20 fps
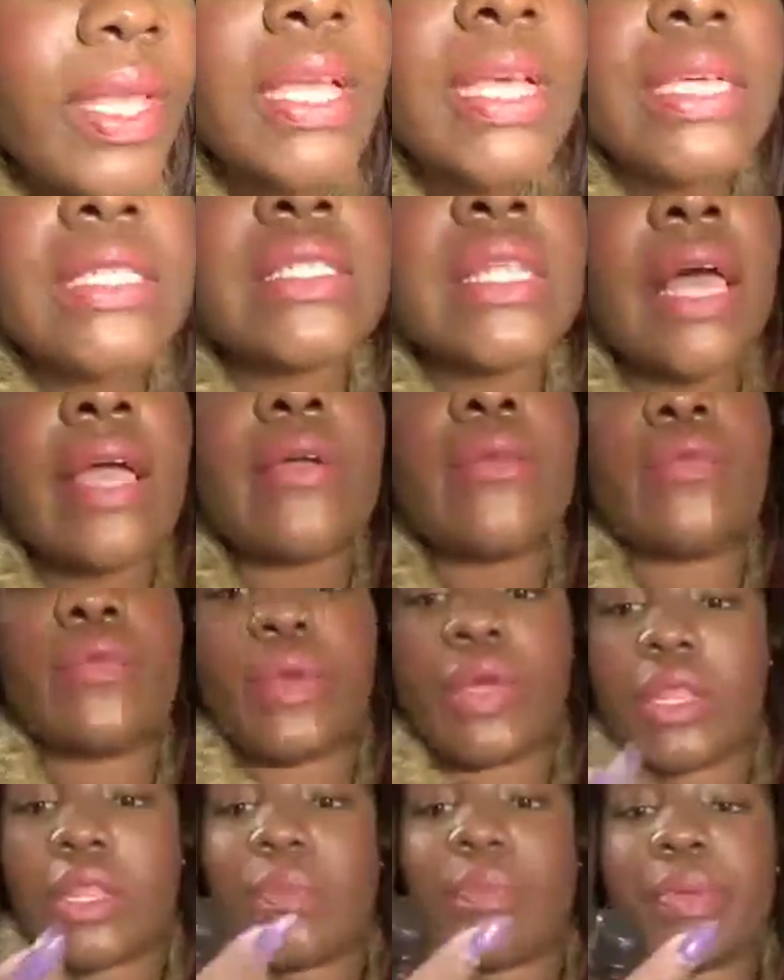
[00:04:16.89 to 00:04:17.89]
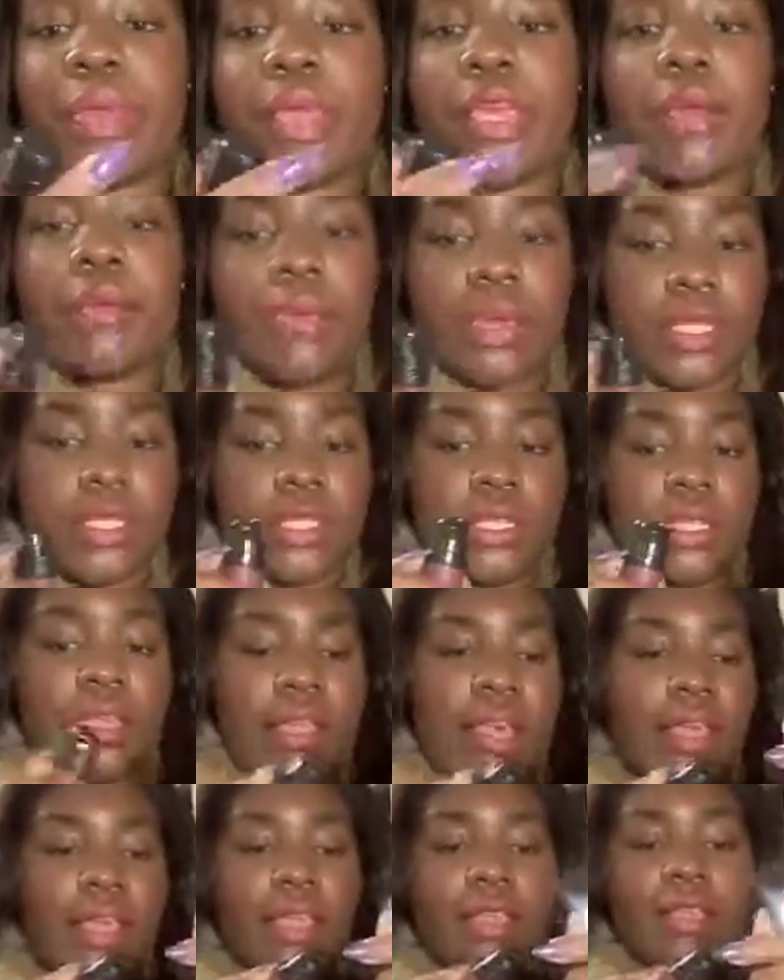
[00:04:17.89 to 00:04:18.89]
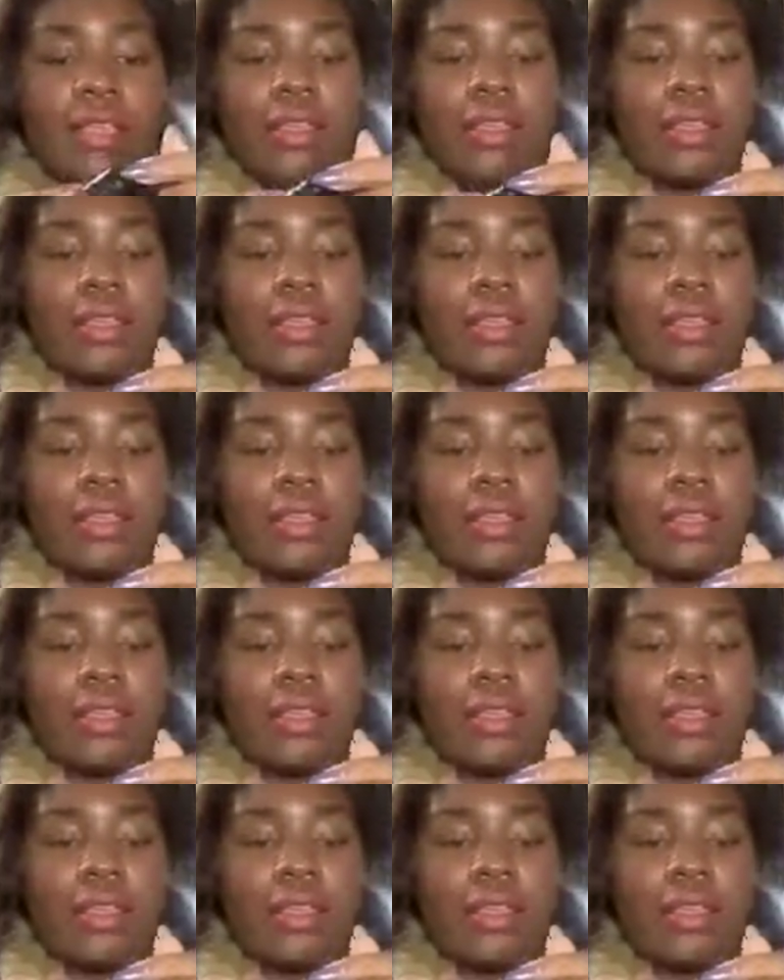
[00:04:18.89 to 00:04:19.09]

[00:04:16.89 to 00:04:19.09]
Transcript: It's like really pigmented. Like,